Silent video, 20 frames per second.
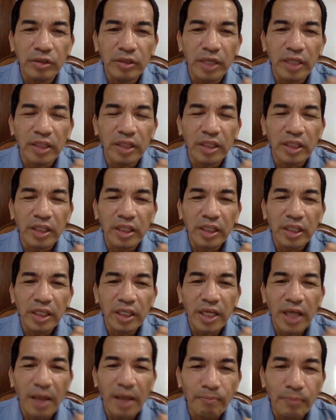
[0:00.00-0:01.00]
that
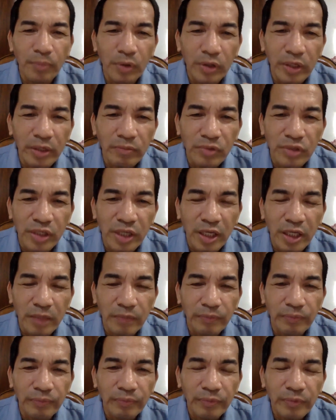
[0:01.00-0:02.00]
he humbled
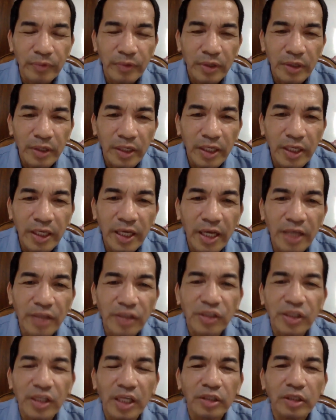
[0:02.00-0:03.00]
himself, he
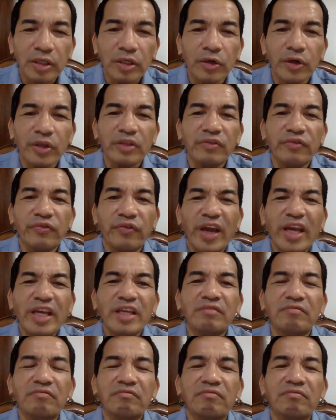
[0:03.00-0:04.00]
has that great
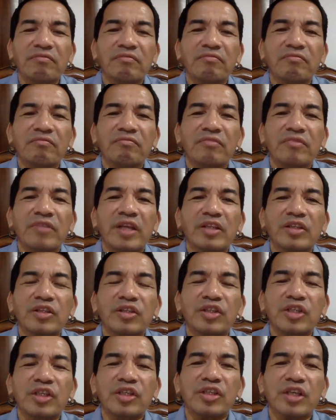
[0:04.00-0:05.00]
faith
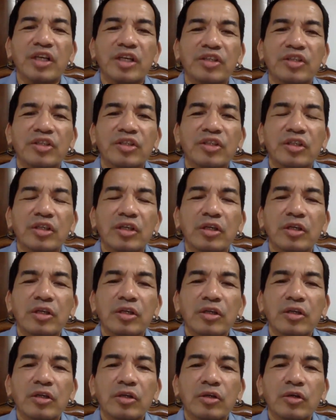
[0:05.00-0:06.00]
that Jesus
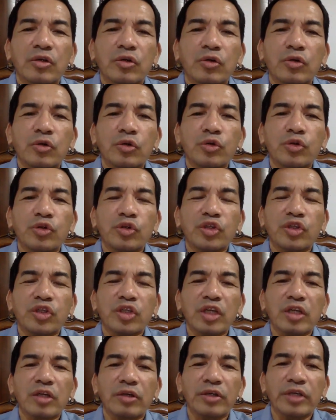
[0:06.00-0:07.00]

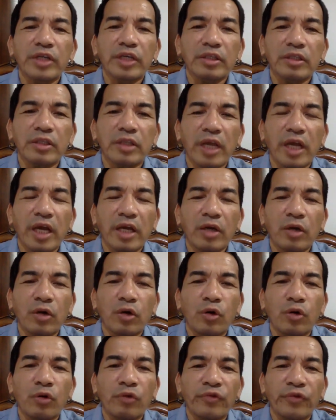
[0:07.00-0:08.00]
considered it and
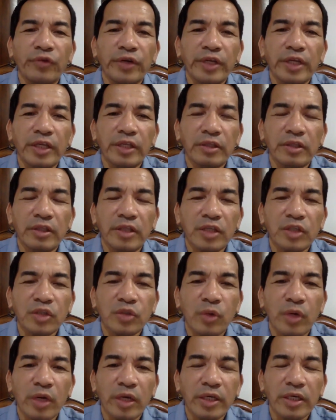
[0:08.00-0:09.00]
offered it. That's
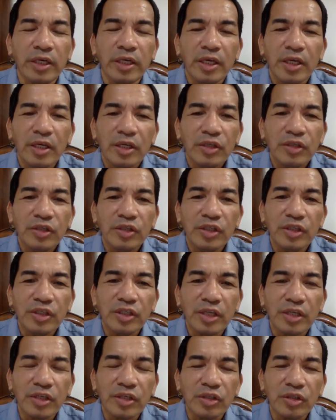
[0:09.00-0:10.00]
why
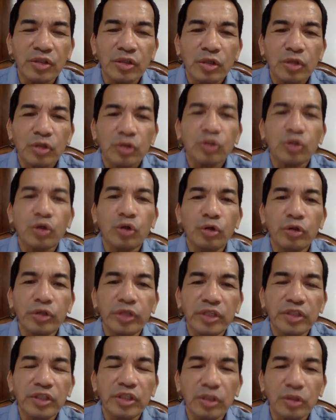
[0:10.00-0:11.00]
Jesus
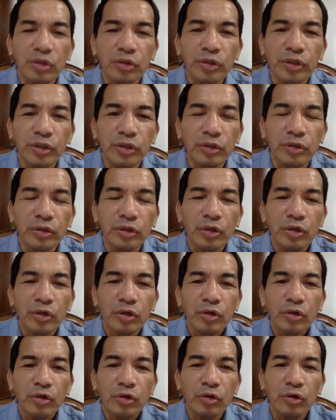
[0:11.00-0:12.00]
told the centurion,
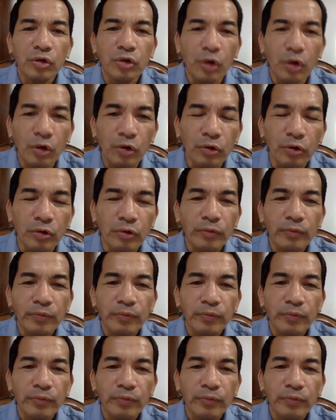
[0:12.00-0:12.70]
"Go,